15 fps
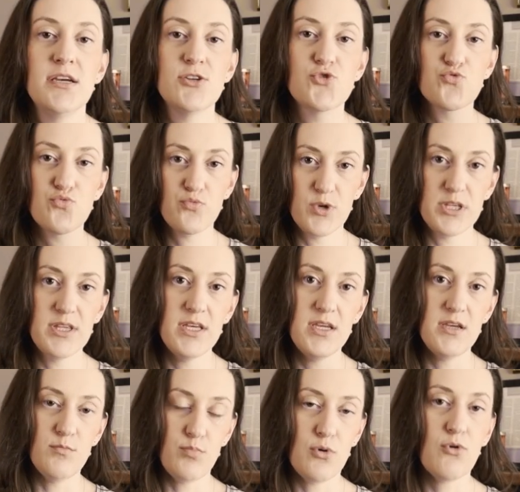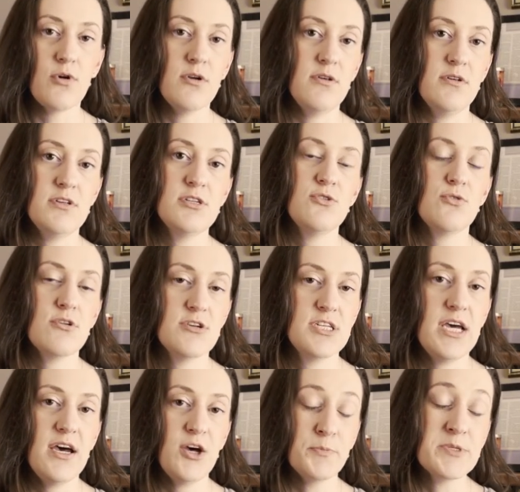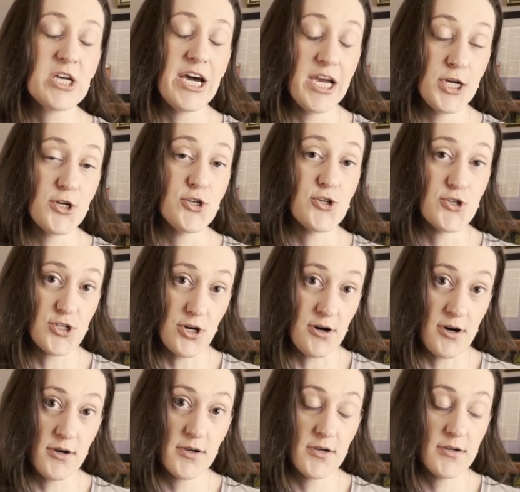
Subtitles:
is really important in order to help tire your dog.